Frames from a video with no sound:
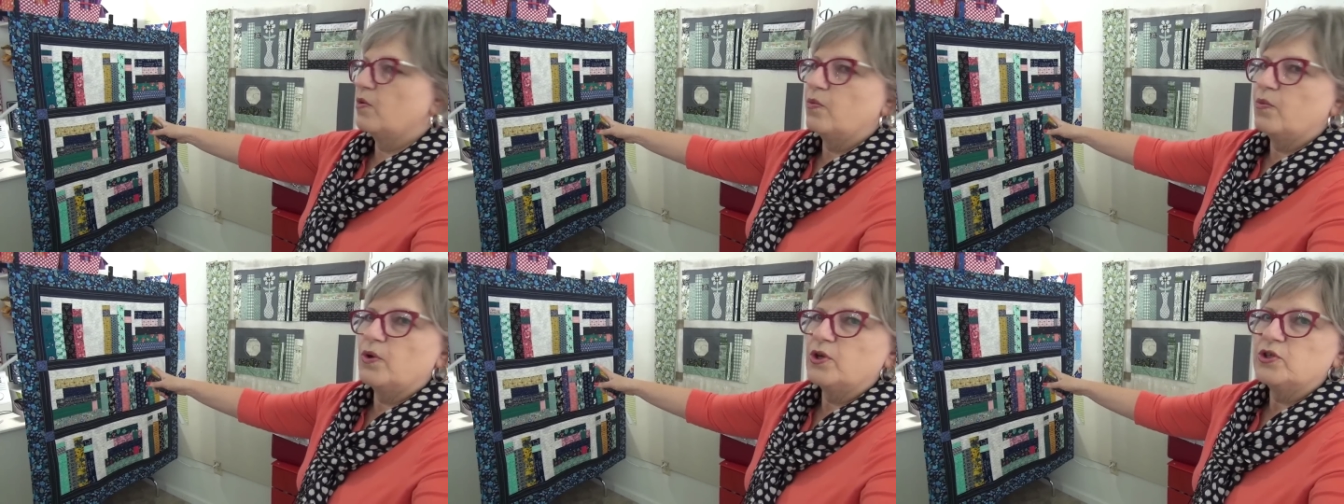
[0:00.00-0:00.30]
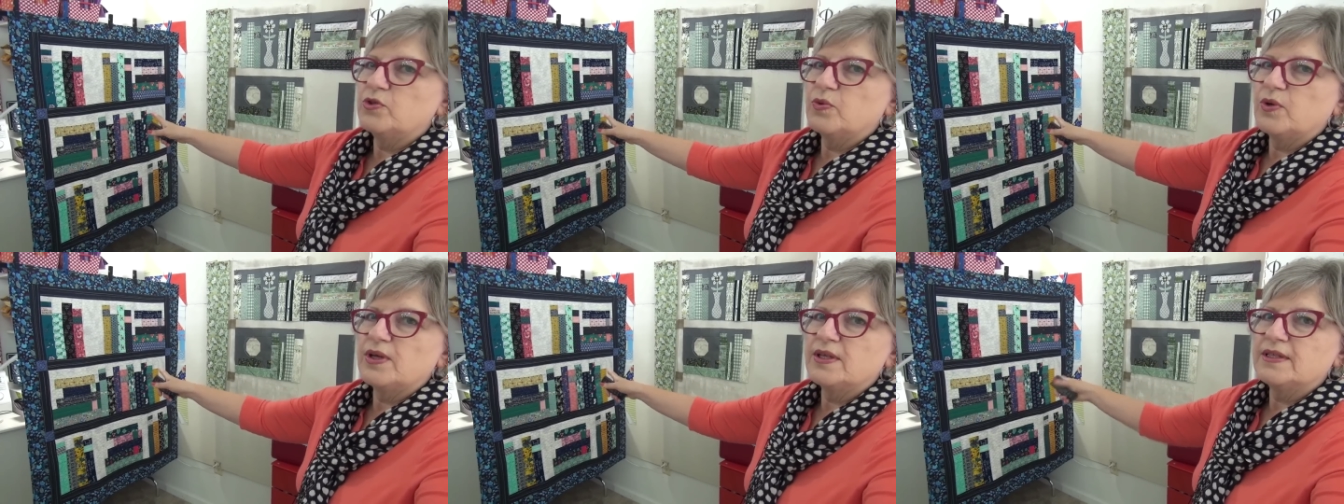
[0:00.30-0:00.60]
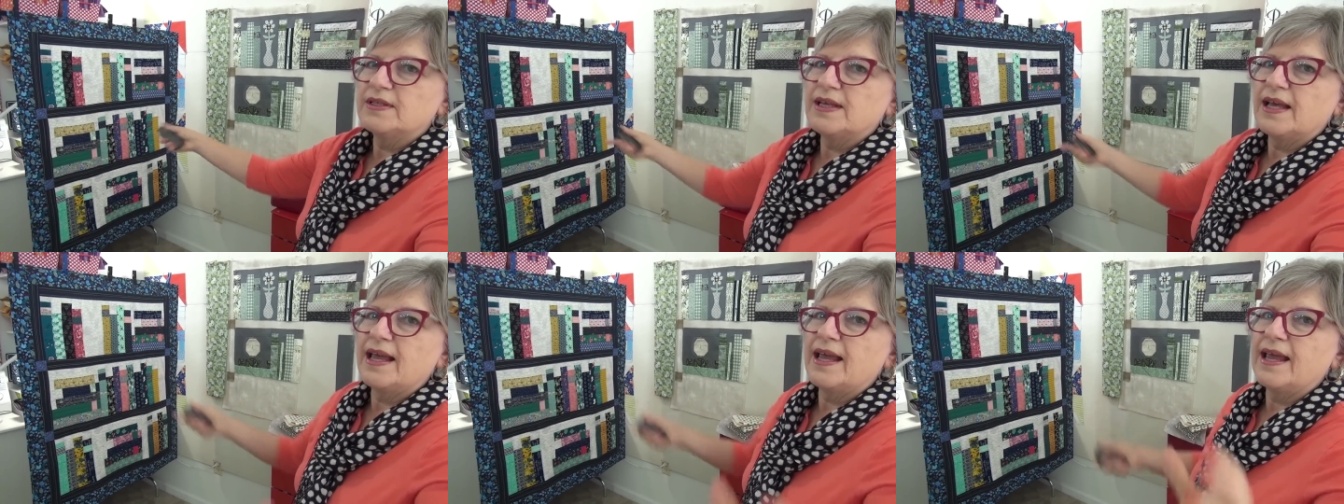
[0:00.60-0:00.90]
which
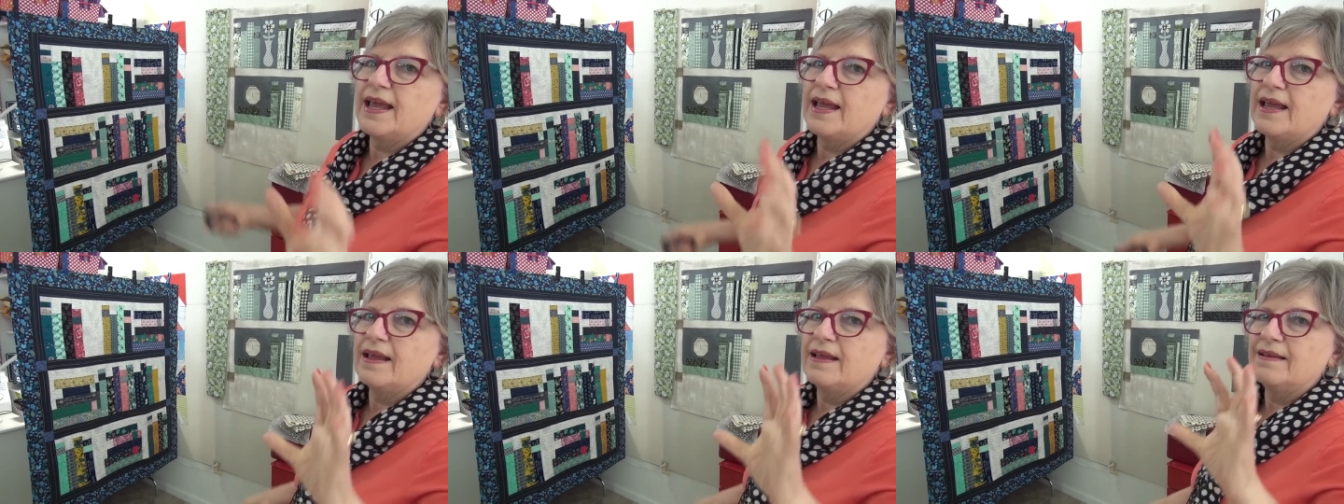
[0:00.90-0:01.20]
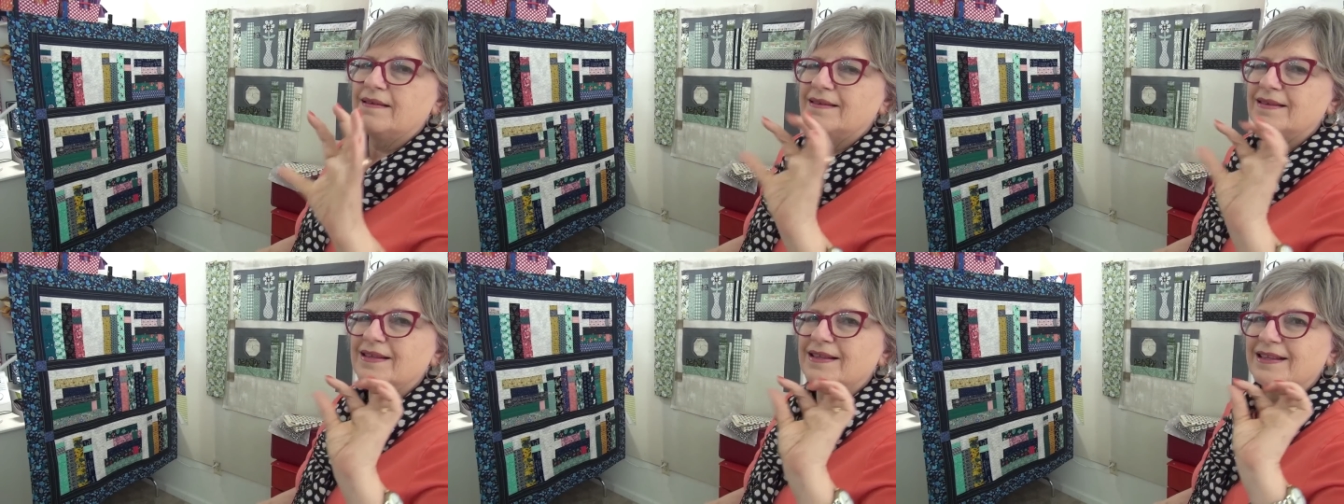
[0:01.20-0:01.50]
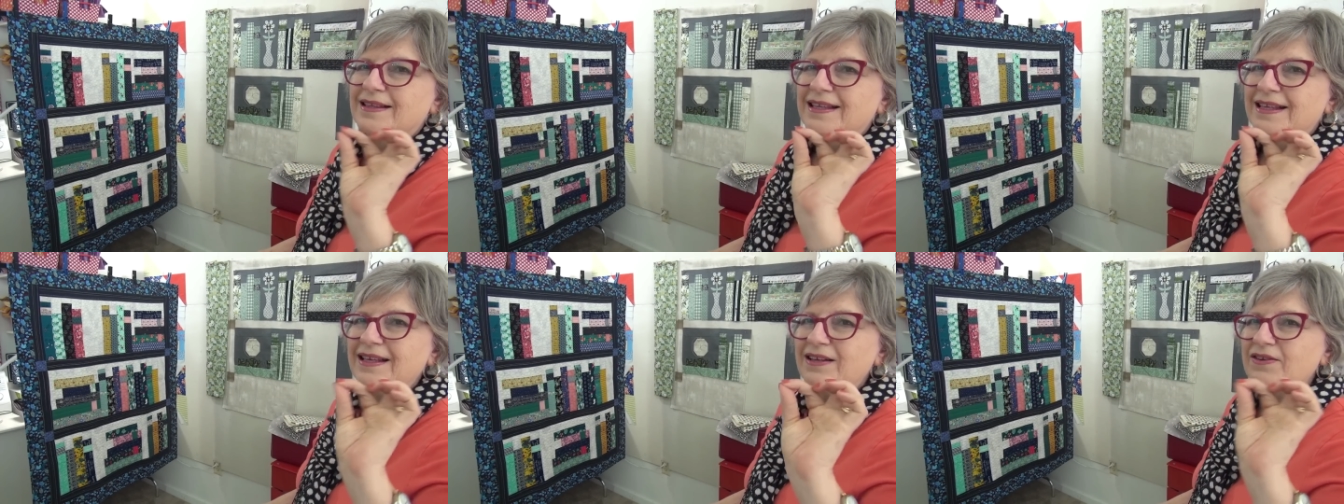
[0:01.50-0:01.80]
was a
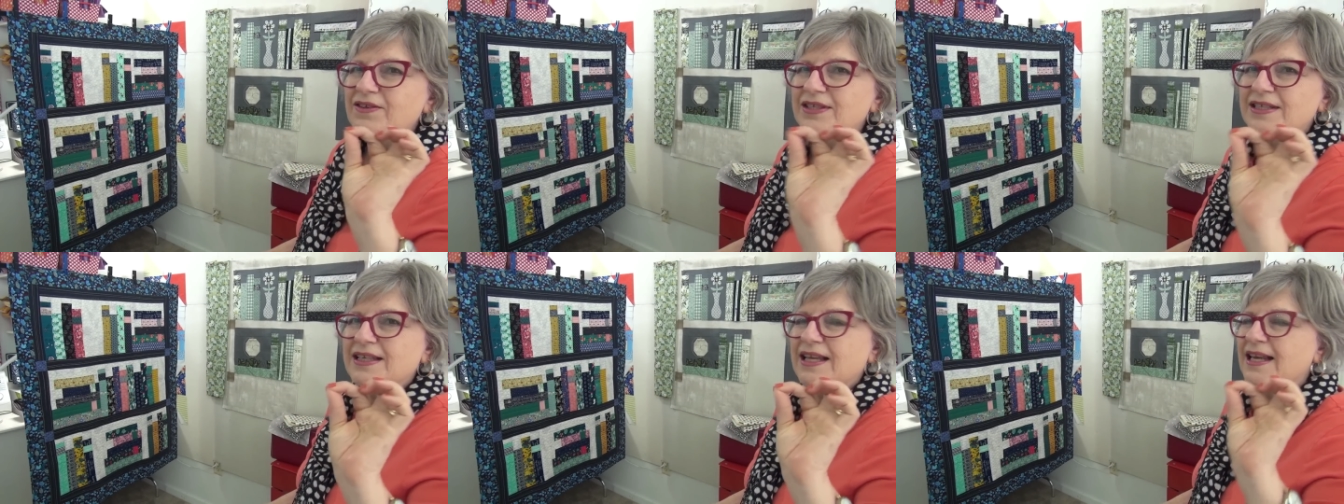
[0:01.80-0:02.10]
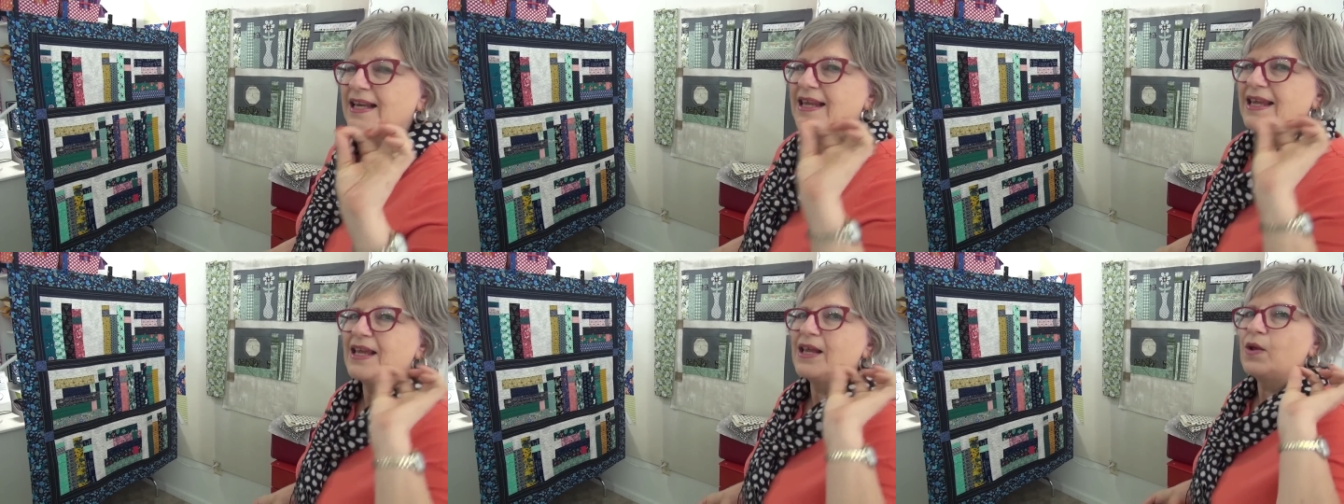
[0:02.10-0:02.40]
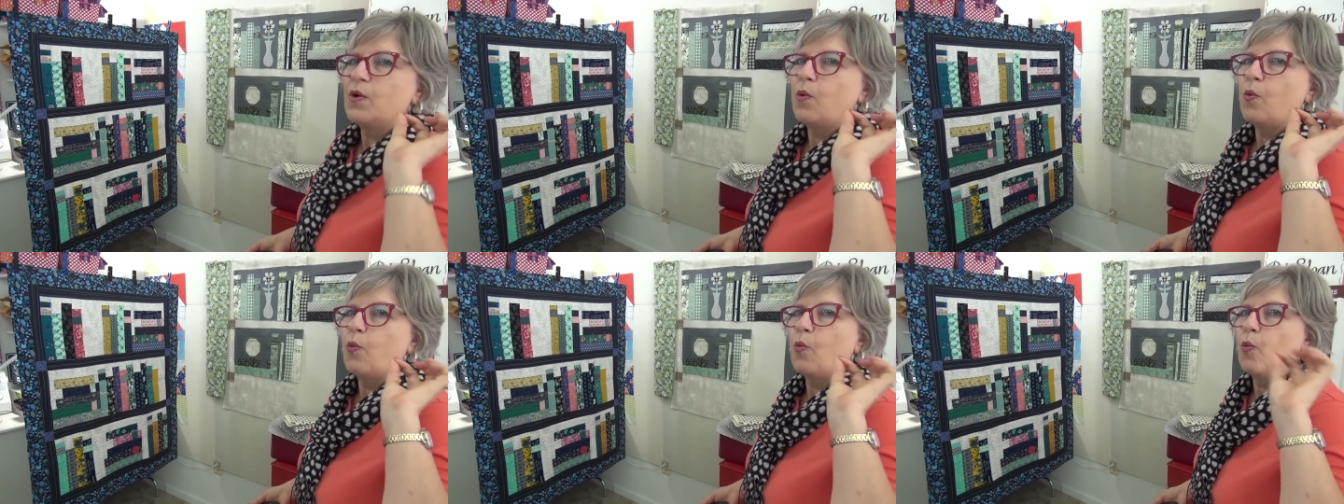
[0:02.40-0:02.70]
little
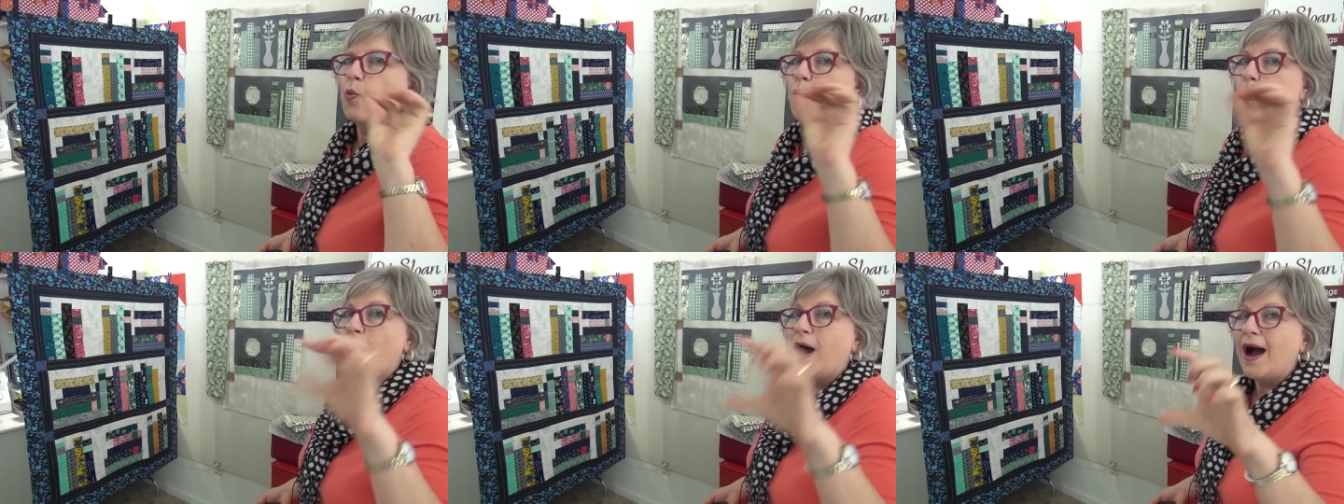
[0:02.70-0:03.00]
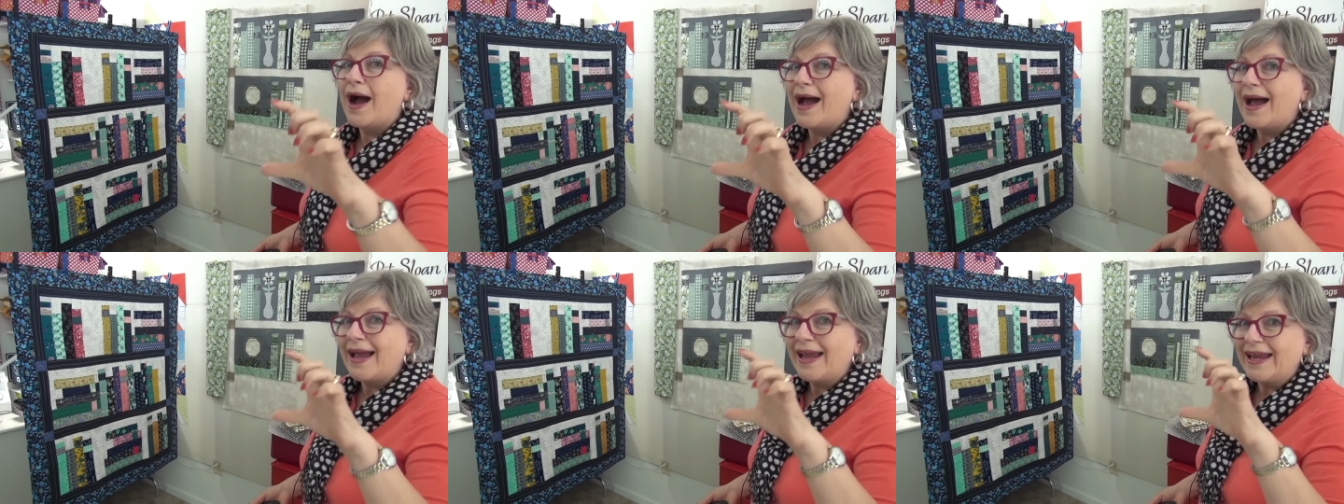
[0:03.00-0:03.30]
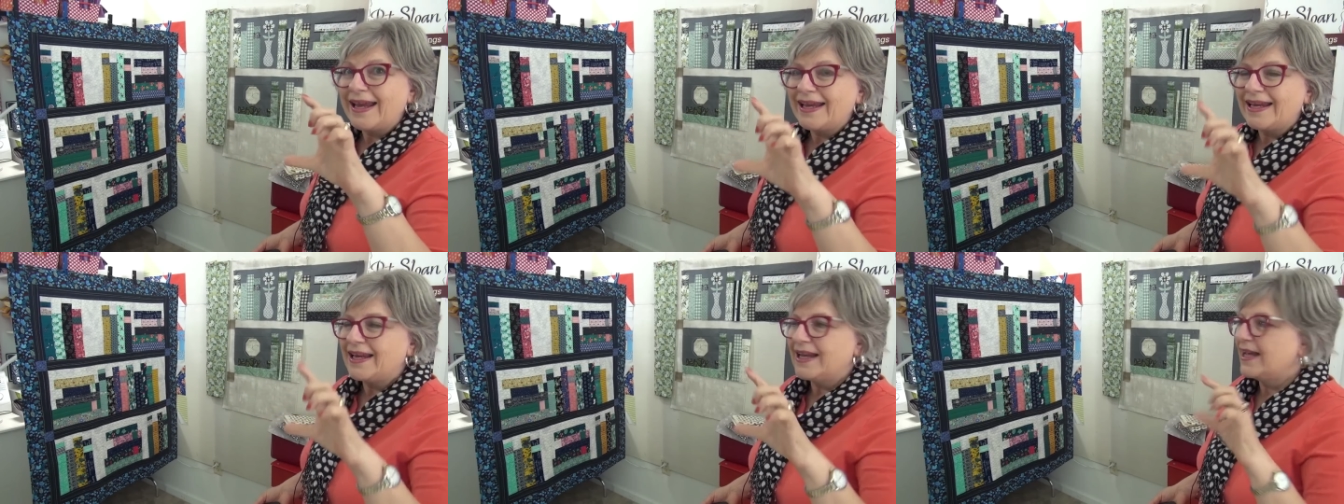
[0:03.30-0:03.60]
skinny,
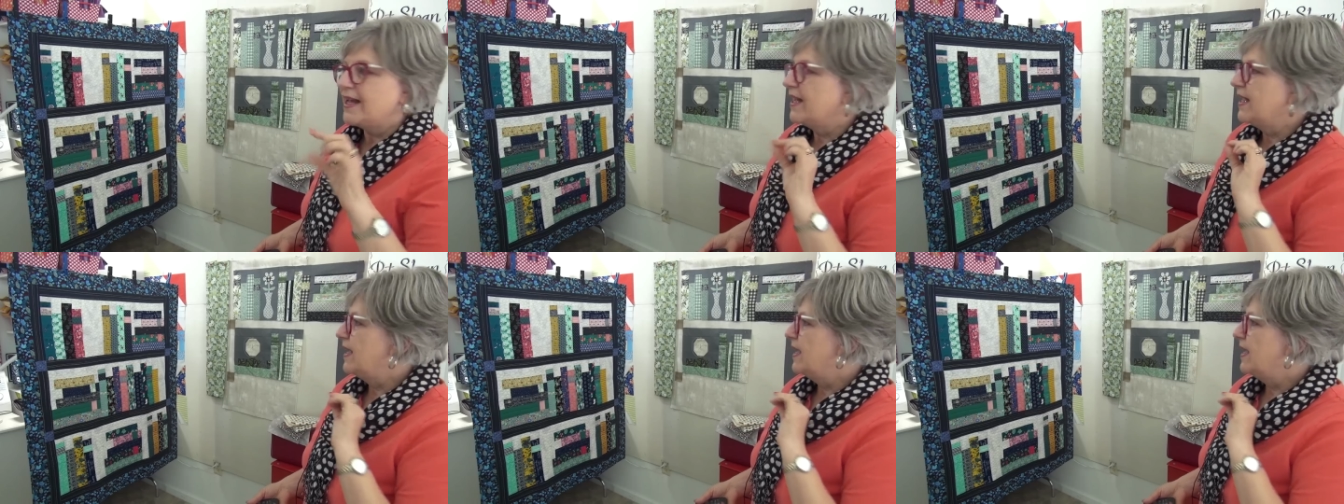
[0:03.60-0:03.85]
wide